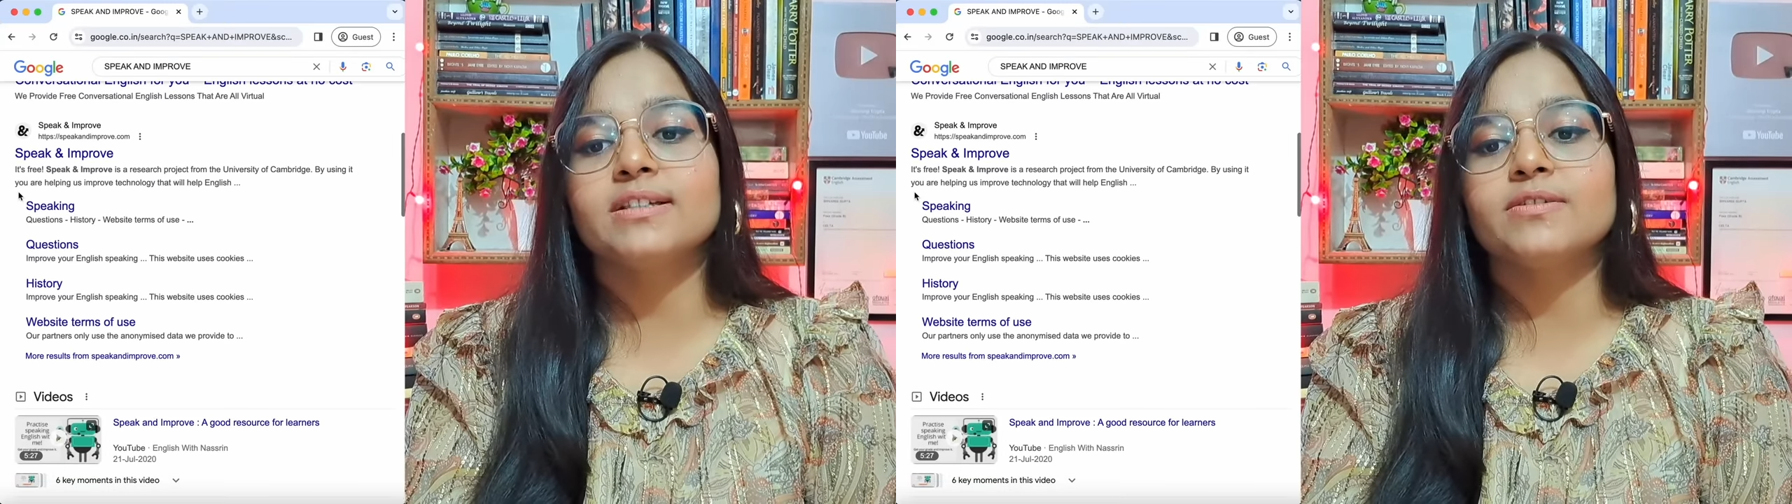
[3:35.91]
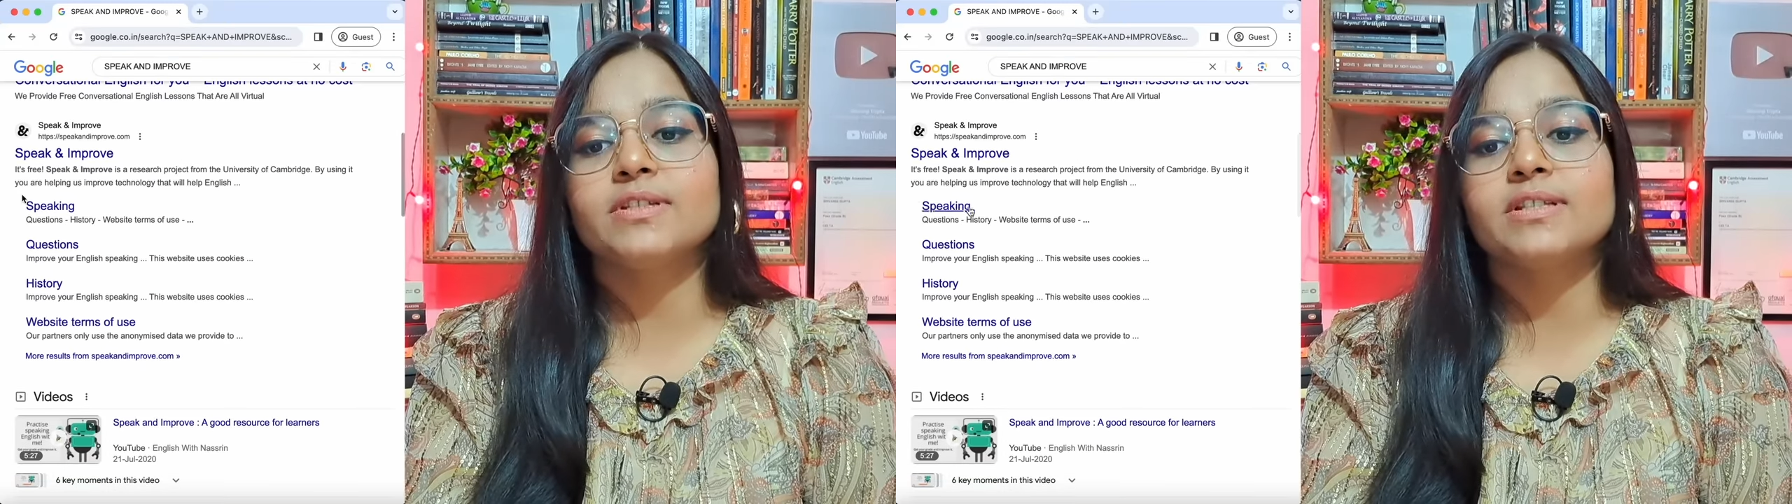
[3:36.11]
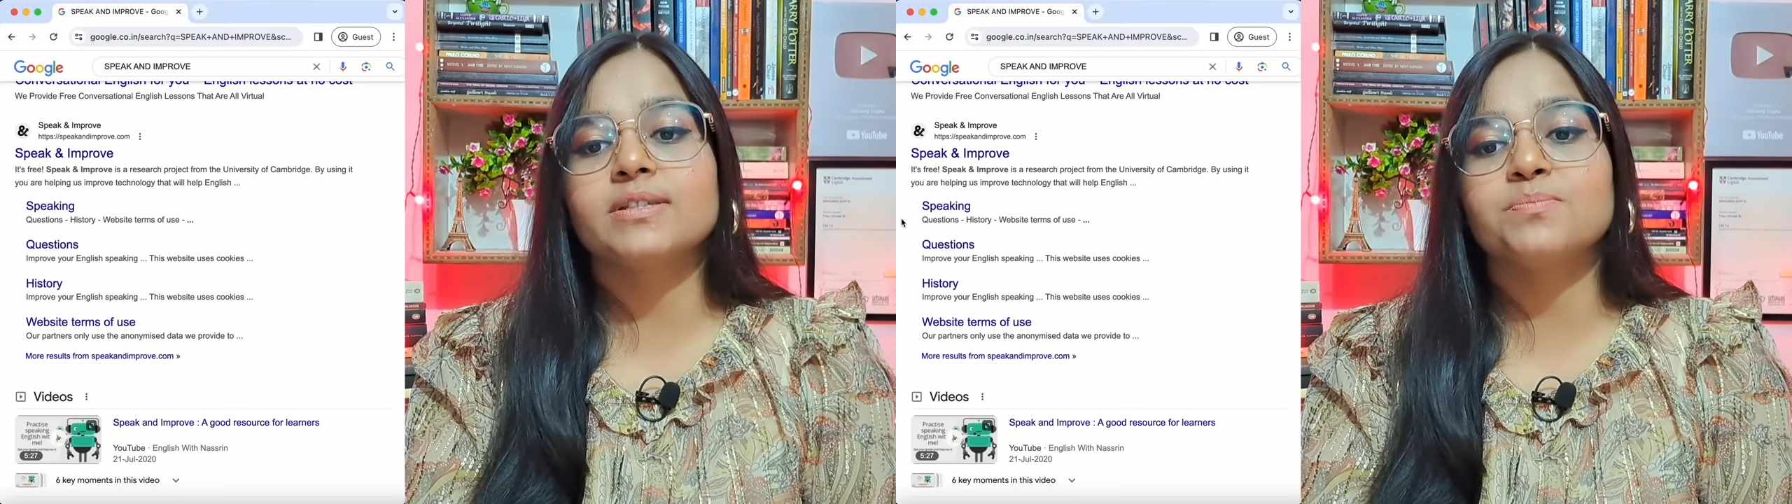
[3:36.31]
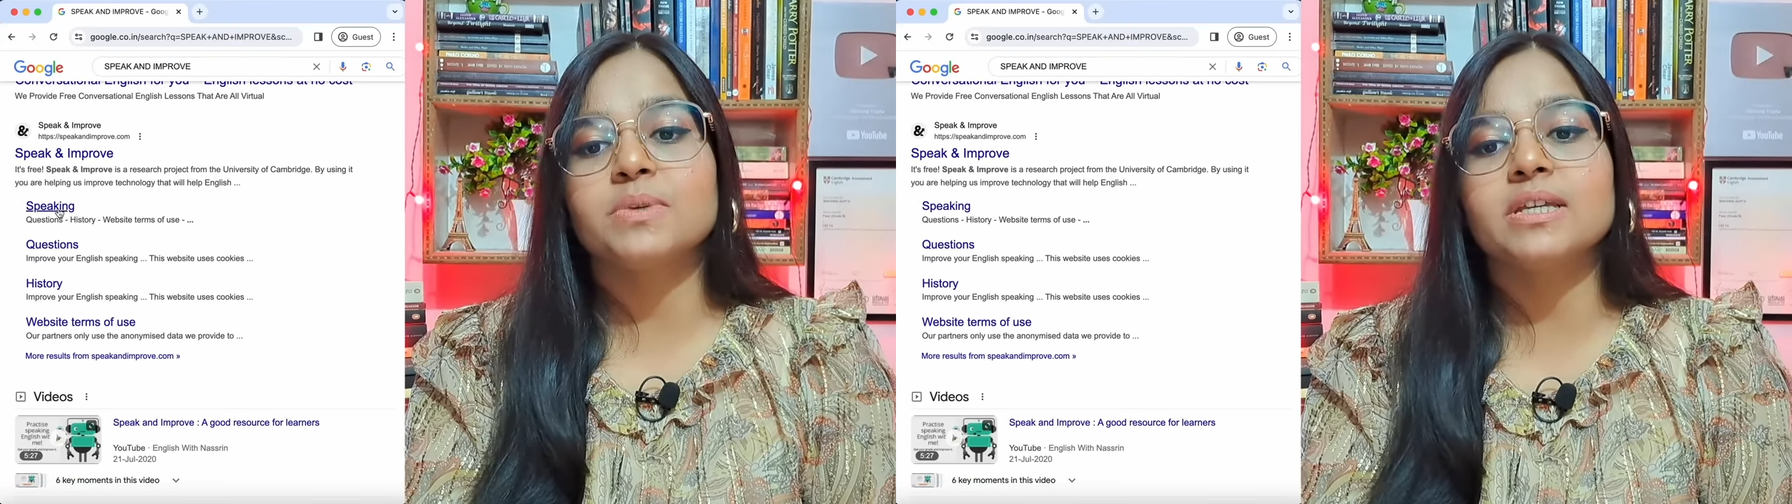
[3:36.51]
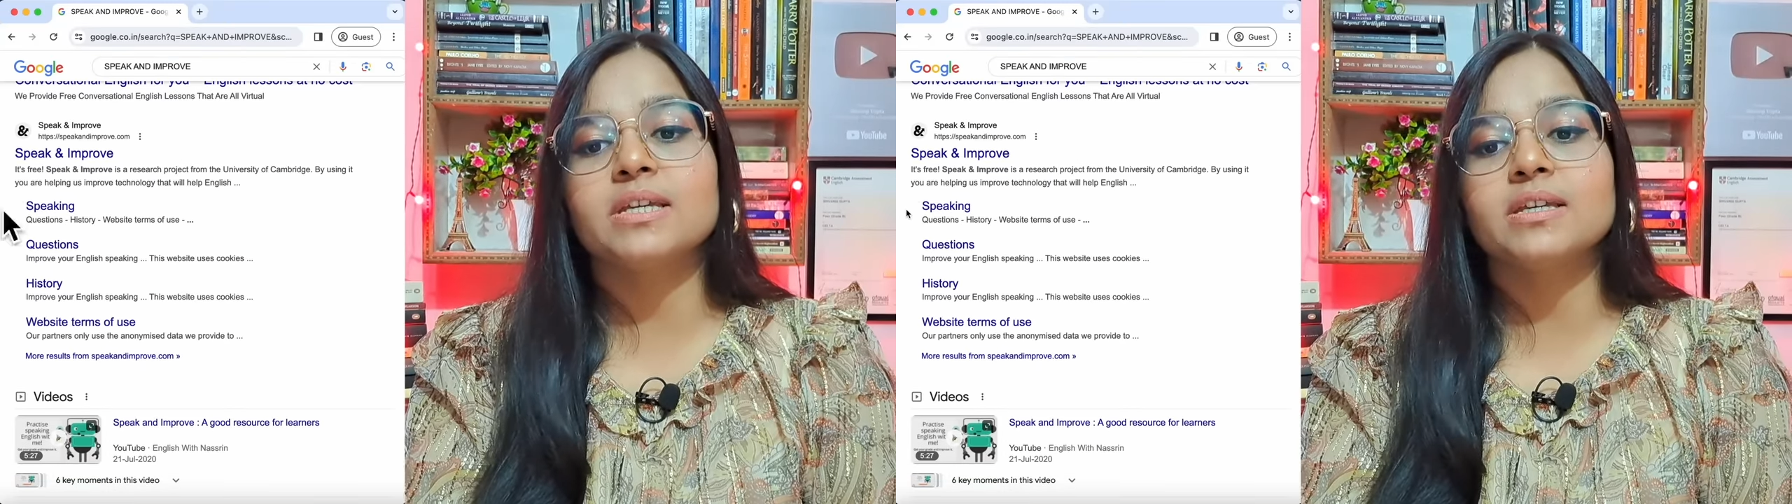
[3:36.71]
there is the
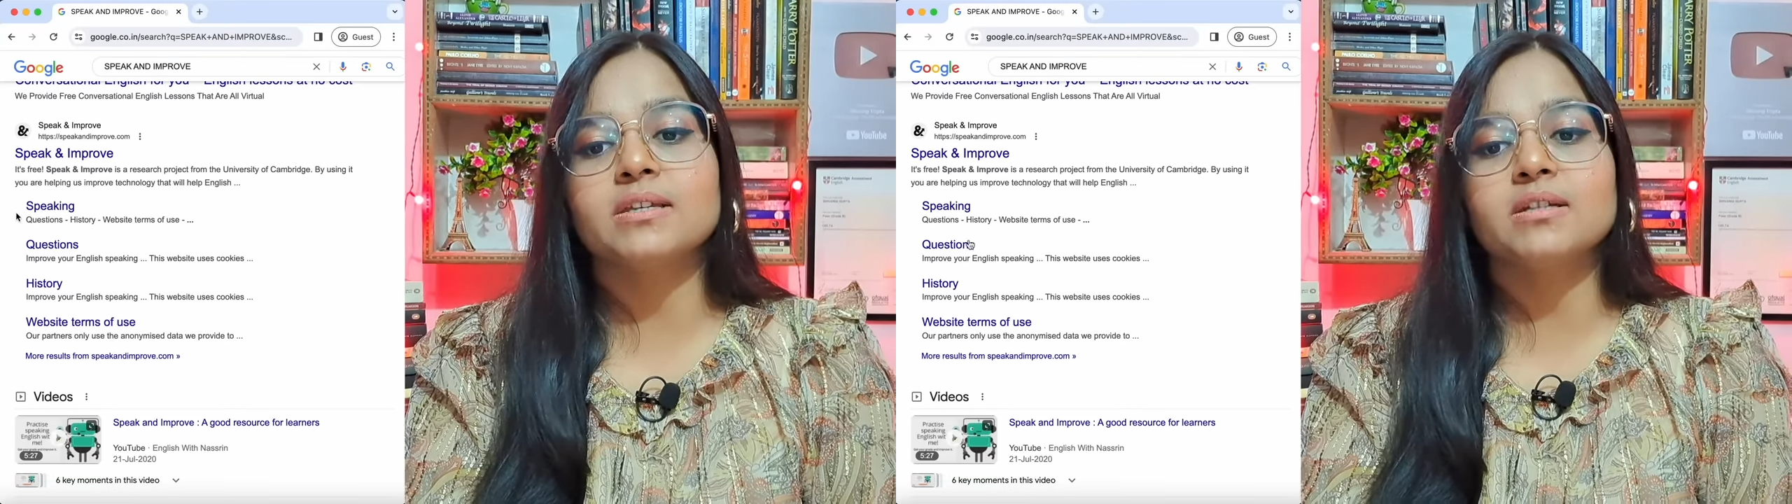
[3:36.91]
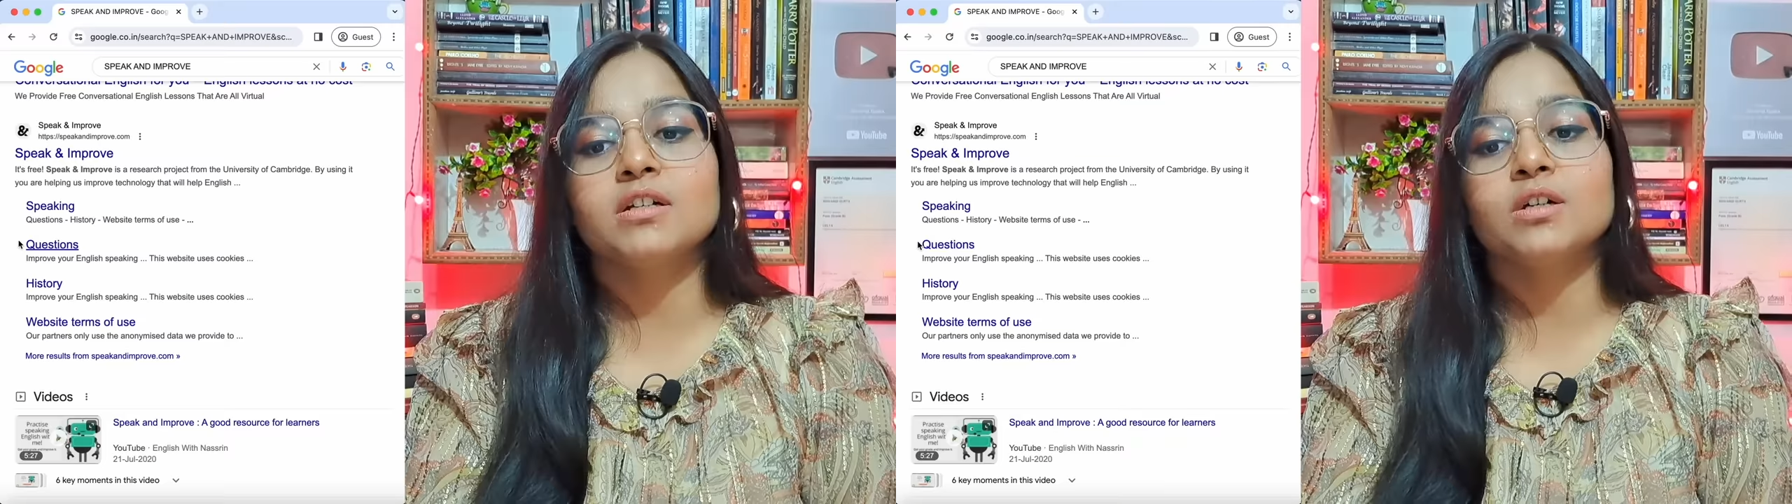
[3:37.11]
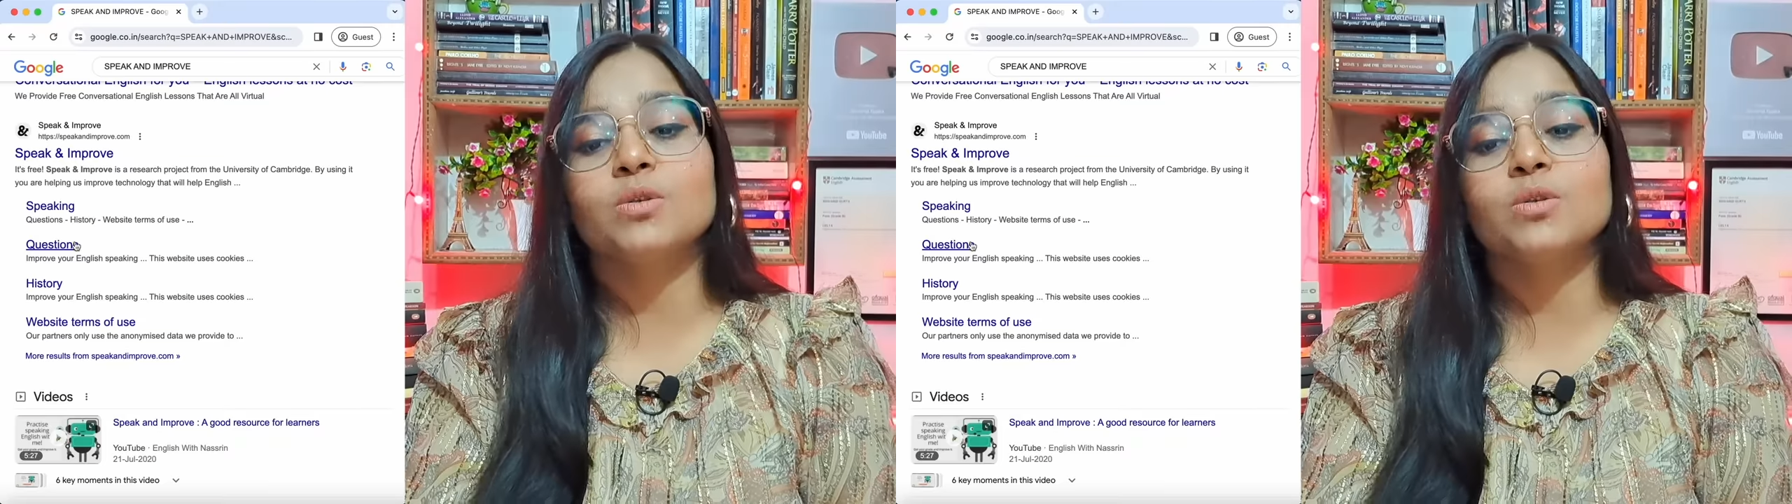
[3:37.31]
speaking,